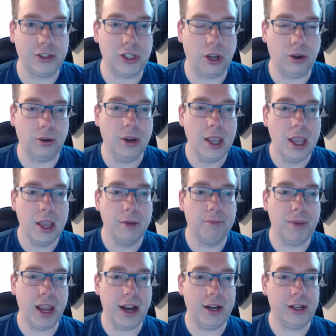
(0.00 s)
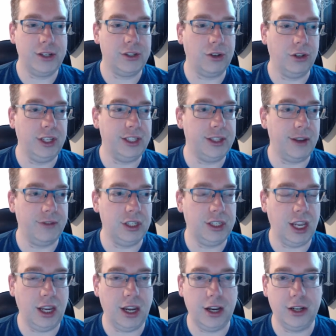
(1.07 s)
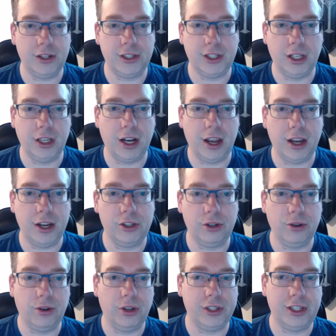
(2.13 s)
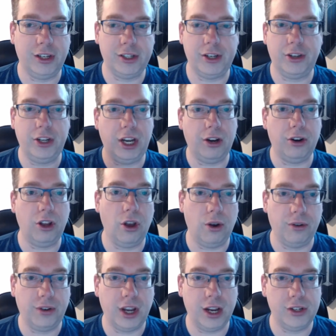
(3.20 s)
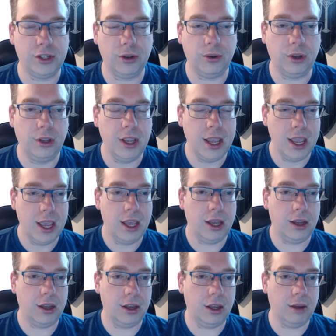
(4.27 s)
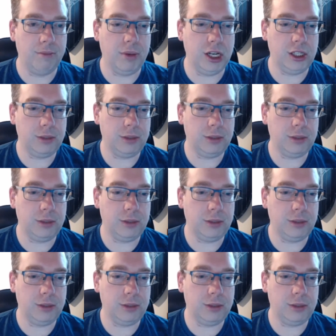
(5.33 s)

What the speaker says: So Ben is only 17. He's still in high school. Still has another year to go of high school. But he's